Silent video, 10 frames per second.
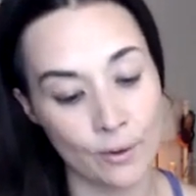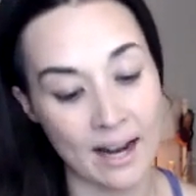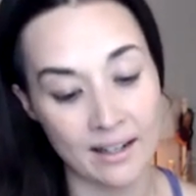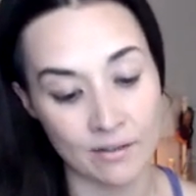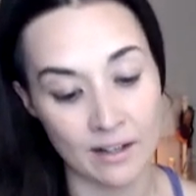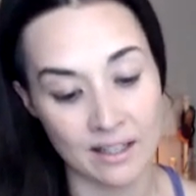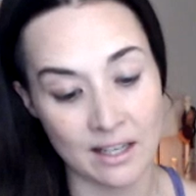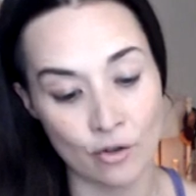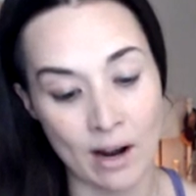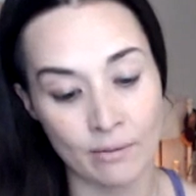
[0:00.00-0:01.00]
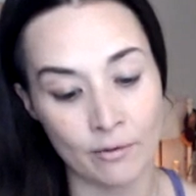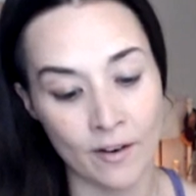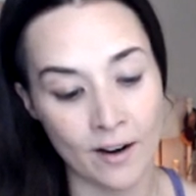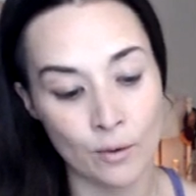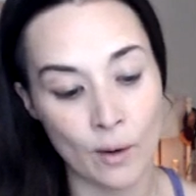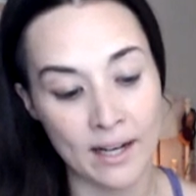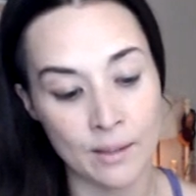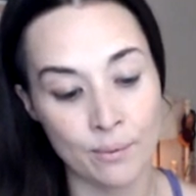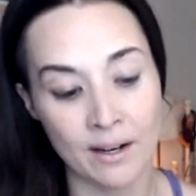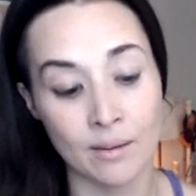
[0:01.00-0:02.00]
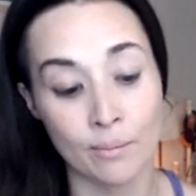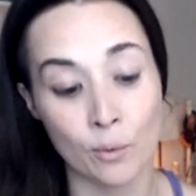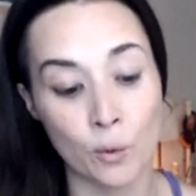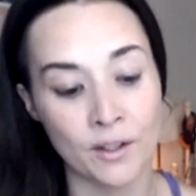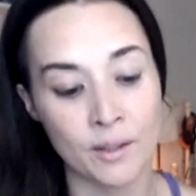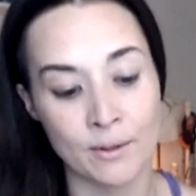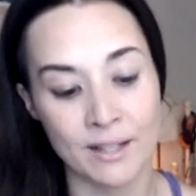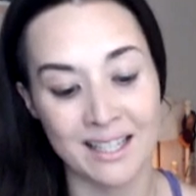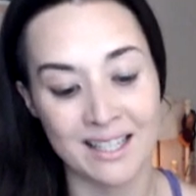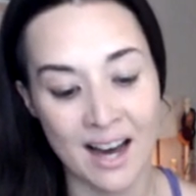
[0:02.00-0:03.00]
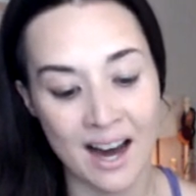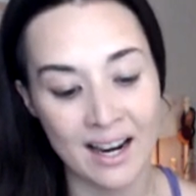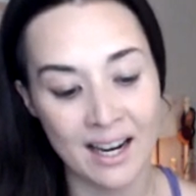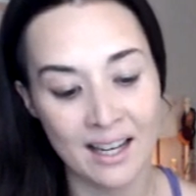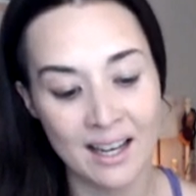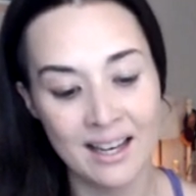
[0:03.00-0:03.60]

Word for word: activists that travel far and wide to bring you the world's most exotic